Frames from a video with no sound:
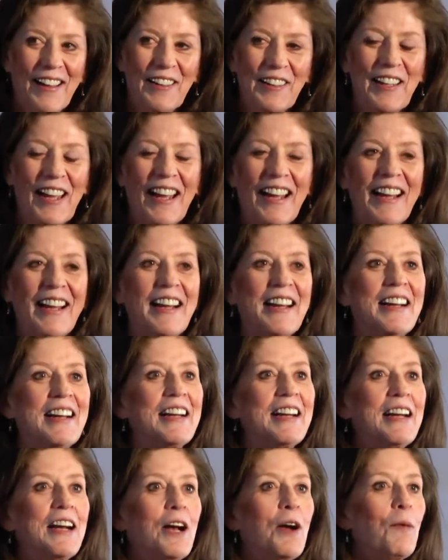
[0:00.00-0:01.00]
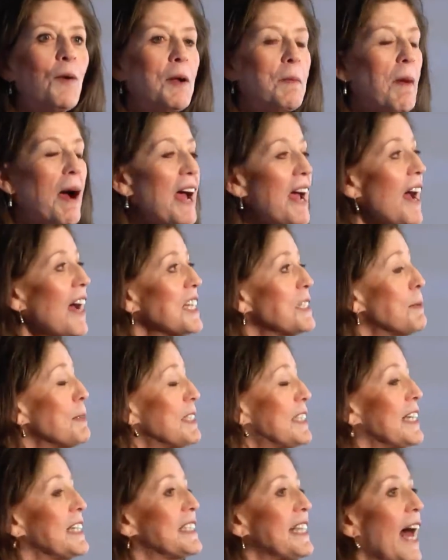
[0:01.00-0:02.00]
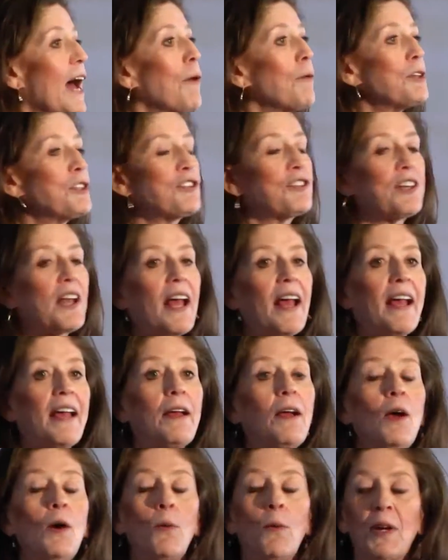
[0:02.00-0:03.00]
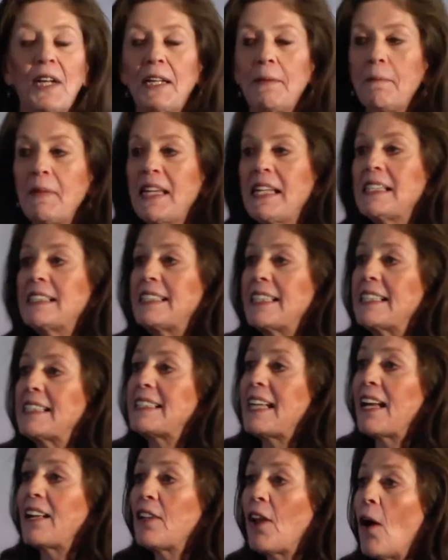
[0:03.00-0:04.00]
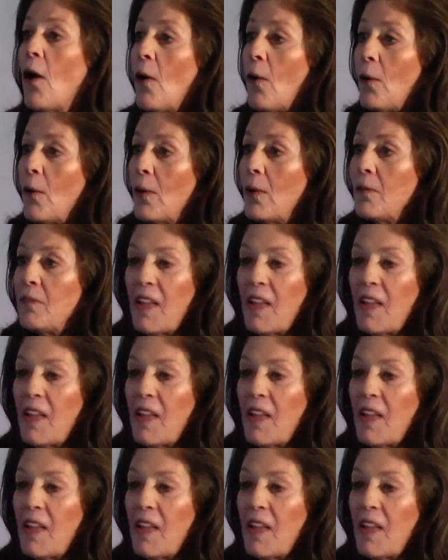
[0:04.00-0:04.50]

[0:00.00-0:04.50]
Okay. When my husband says, how was your day? What he means is hello.